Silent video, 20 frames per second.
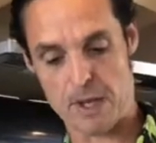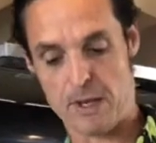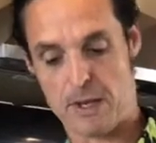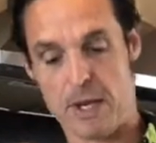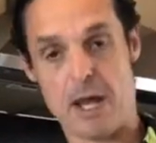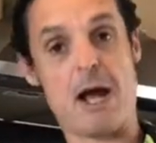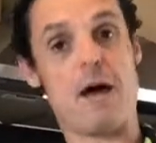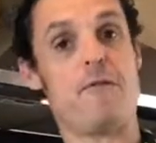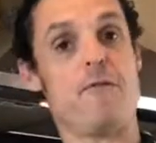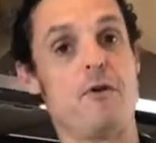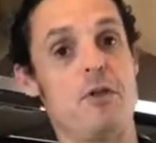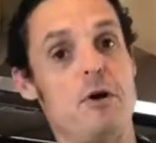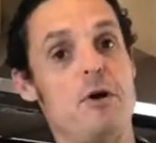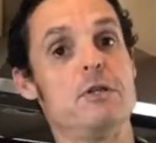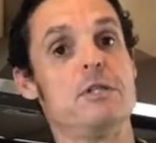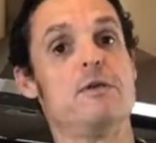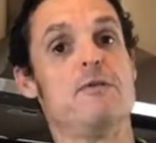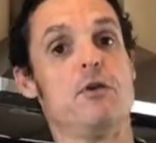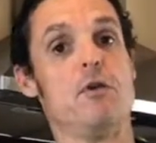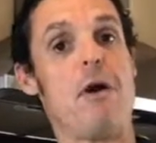Now for
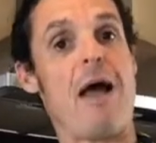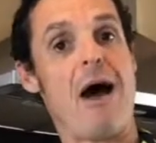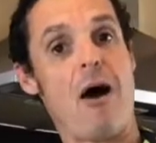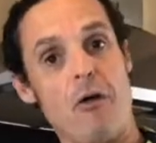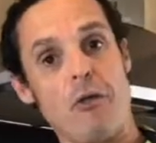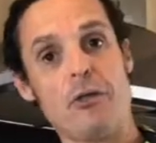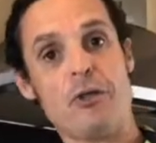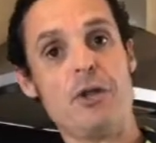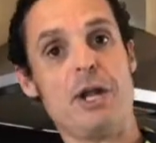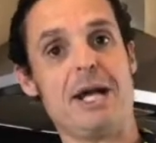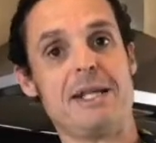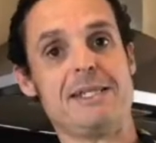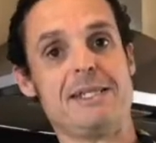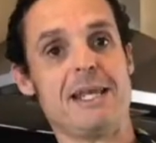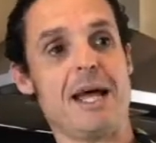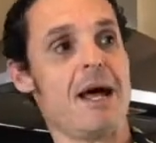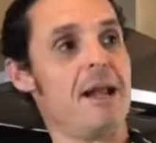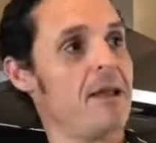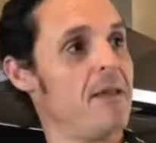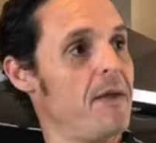those of you health nuts
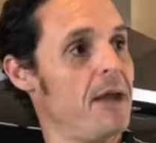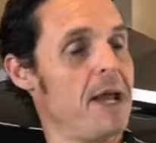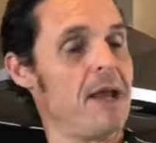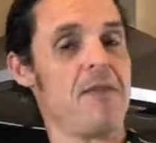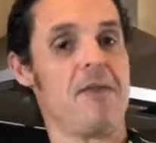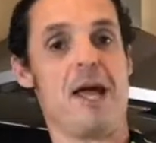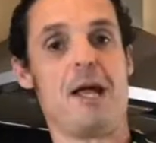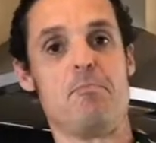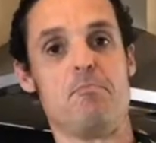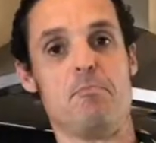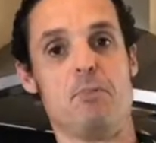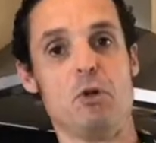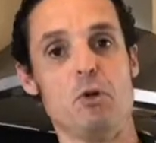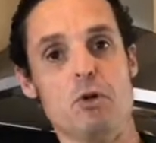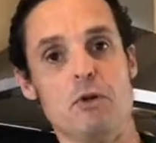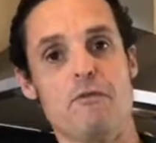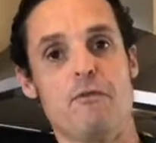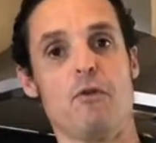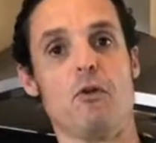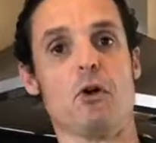out of there, that
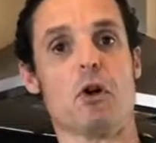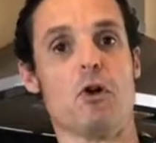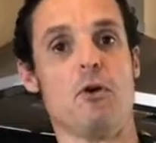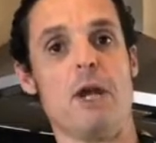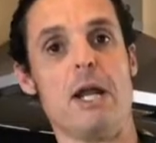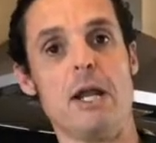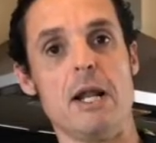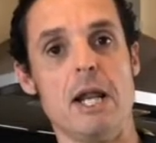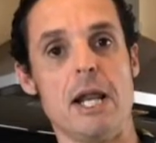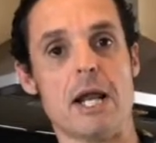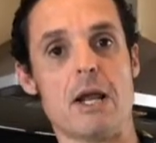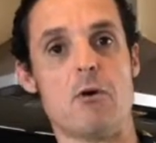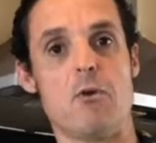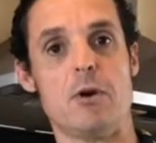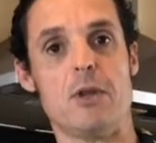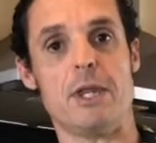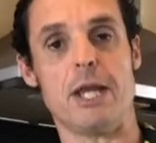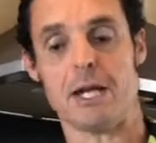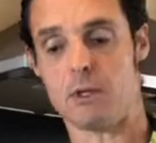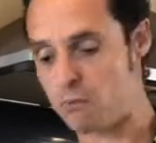beautiful green
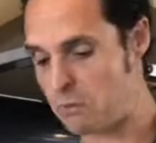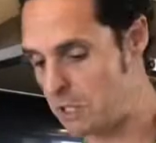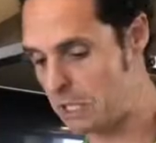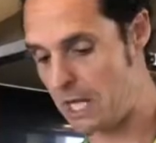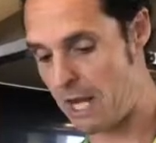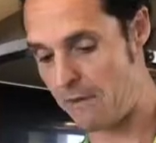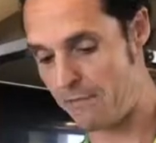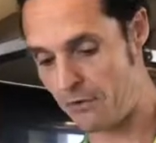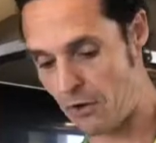liquid that was left